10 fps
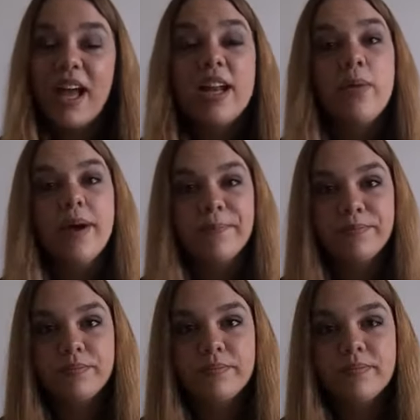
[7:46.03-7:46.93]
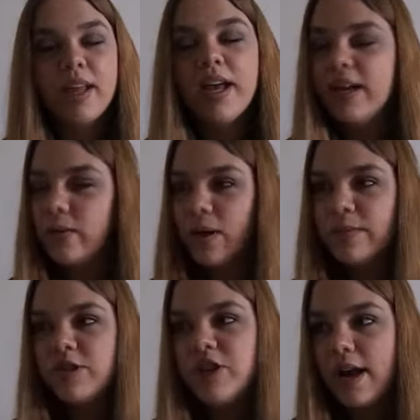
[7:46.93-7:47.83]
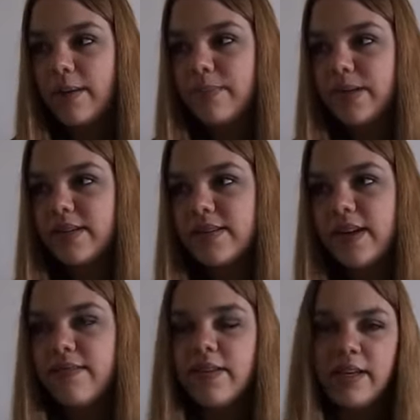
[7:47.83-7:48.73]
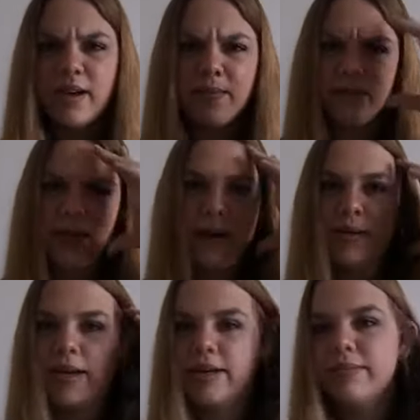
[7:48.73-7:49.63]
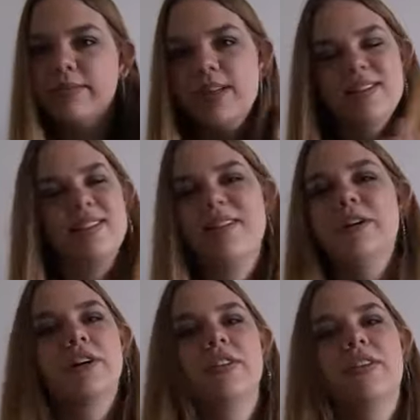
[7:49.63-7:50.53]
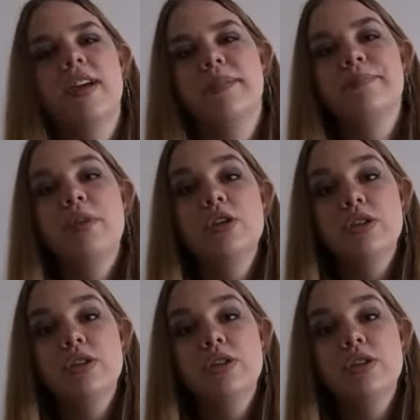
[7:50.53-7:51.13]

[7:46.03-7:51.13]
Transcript: Anyway, I'm gonna shut up because I feel like I'm blabbing, and that's never a good thing.